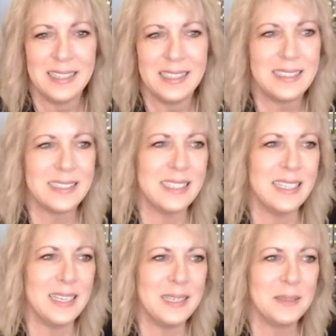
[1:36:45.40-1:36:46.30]
Let's
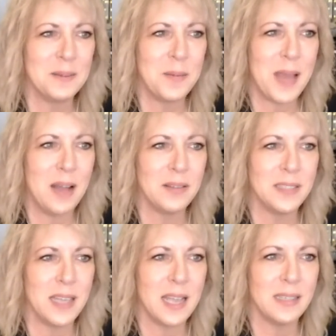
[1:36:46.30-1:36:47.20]
see. Pound
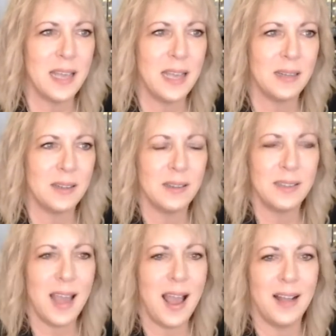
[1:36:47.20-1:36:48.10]
sand, take a
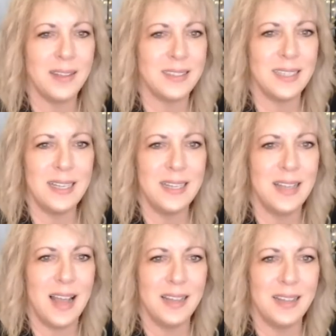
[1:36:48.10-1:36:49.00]
yeah. See,
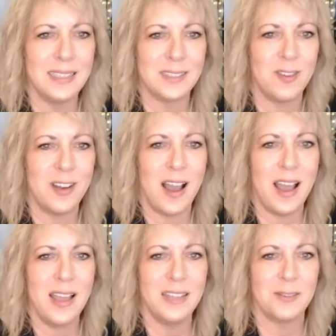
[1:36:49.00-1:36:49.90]
none of these are
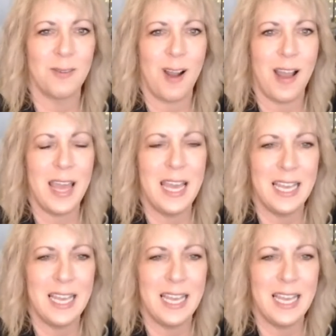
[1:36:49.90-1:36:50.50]
nice, right?